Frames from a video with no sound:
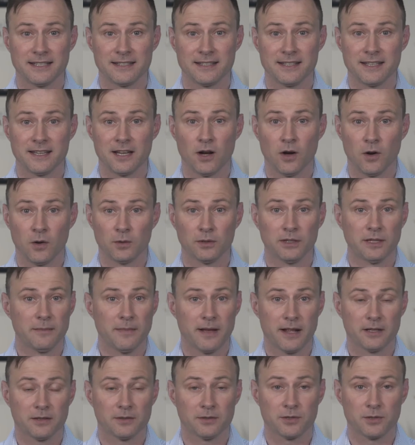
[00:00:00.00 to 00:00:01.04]
is the only
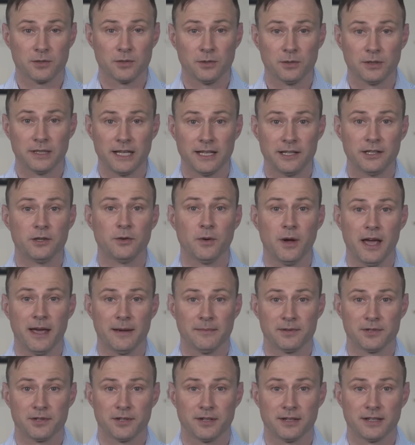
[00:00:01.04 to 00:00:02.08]
medical school in New
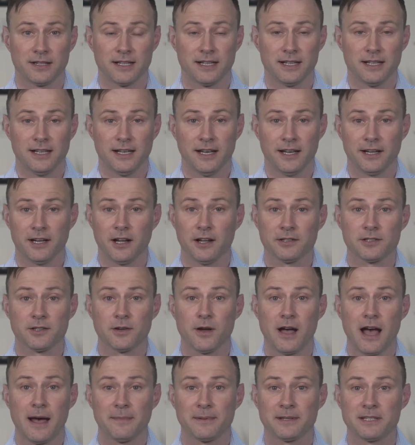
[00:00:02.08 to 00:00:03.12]
Hampshire. It also
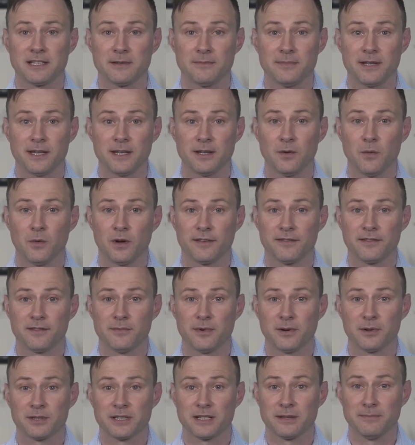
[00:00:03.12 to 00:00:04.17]
happens to be one of the
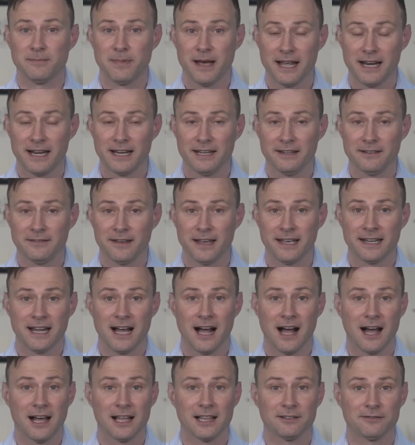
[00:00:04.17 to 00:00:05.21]
most competitive and
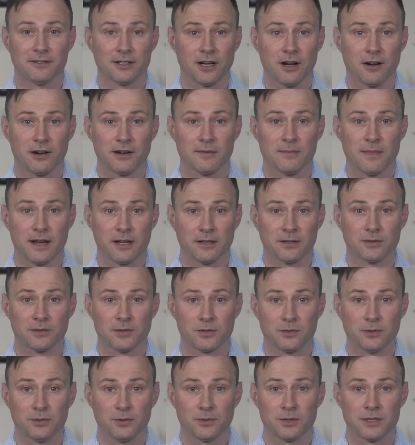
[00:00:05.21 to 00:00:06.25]
highly regarded medical
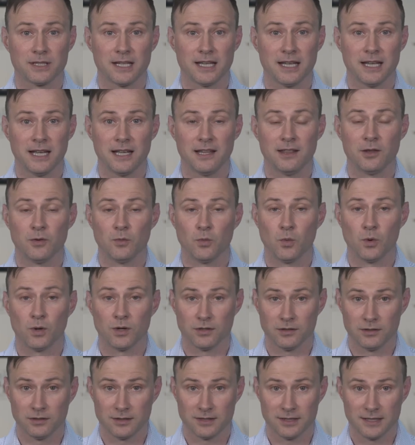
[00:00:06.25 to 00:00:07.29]
schools in the
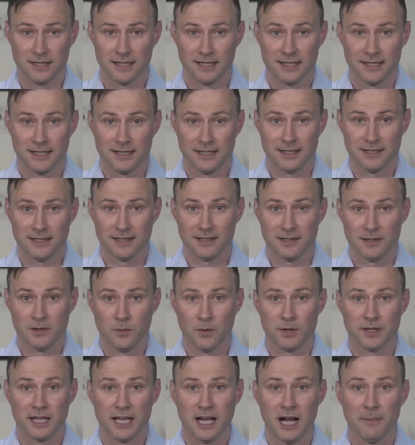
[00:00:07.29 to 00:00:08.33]
world.
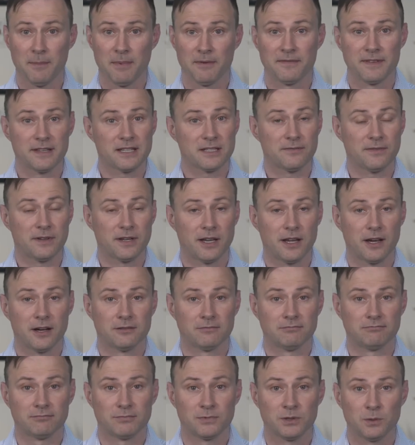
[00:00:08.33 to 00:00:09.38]
With the help of this
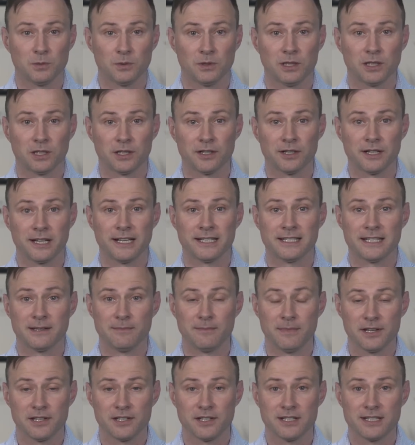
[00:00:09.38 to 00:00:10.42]
video, you will learn its
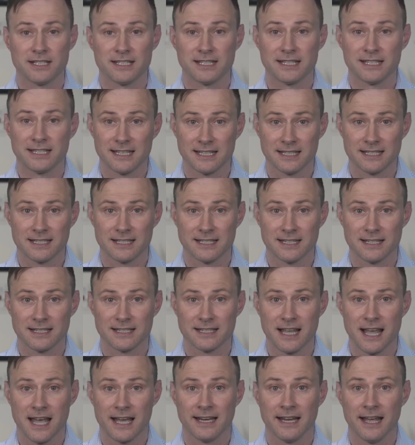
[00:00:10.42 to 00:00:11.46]
admission
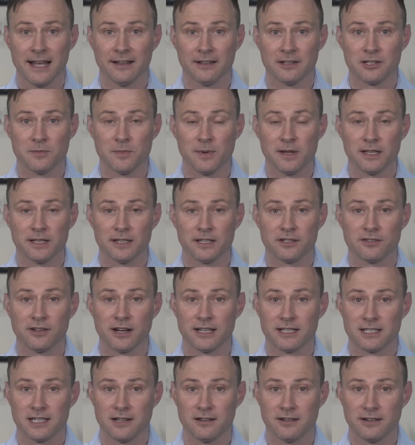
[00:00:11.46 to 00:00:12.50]
statistics and eligibility
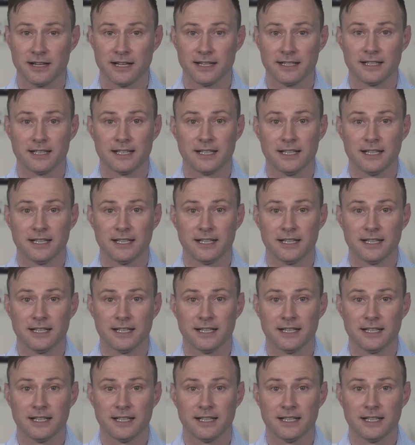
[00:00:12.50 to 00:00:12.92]
criteria,